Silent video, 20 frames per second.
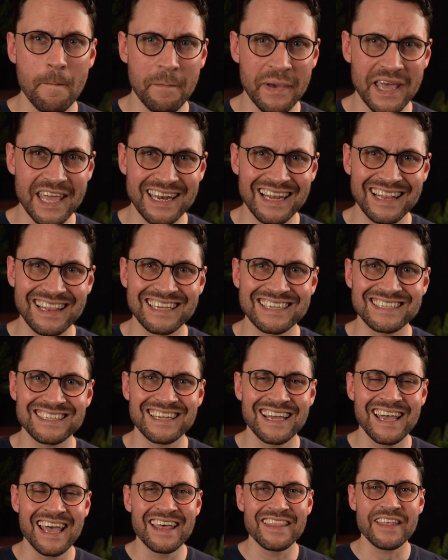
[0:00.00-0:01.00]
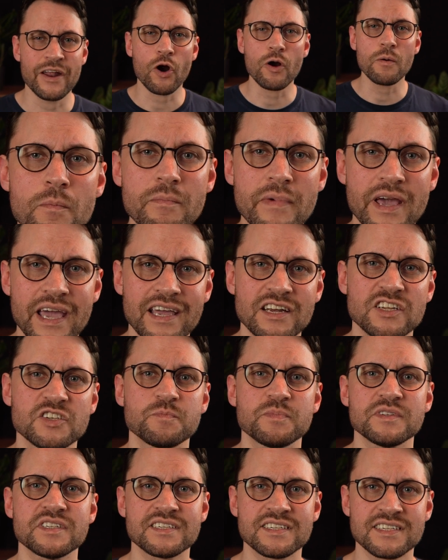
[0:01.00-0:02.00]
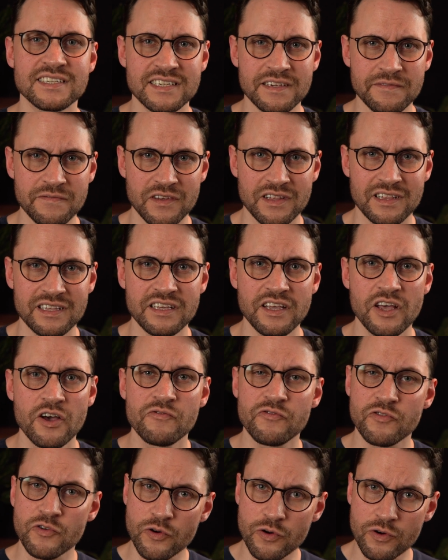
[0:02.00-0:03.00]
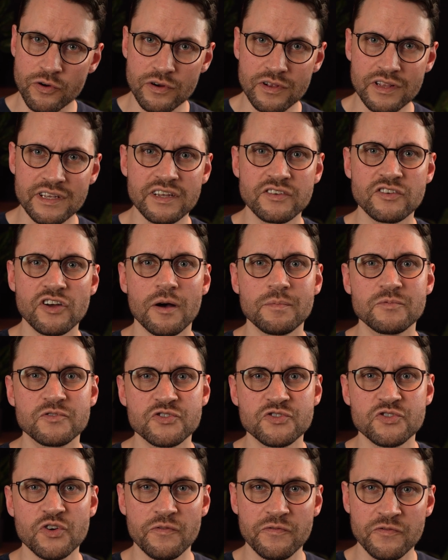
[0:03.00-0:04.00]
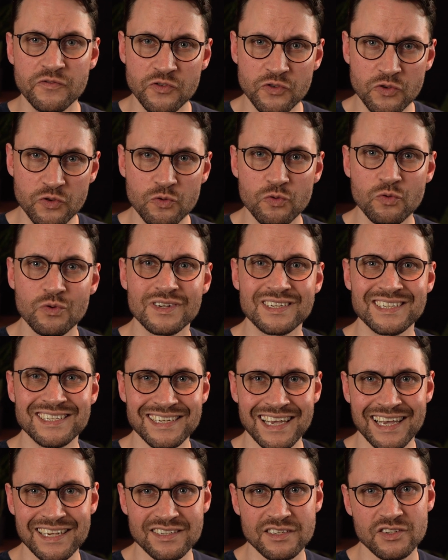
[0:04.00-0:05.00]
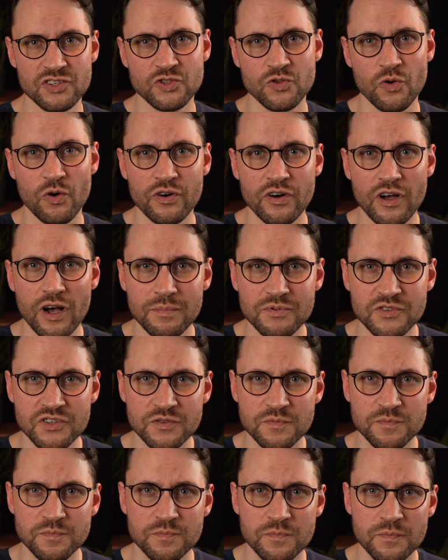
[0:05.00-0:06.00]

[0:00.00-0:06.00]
Beta List that are made specifically for early adopters of new SaaS startups.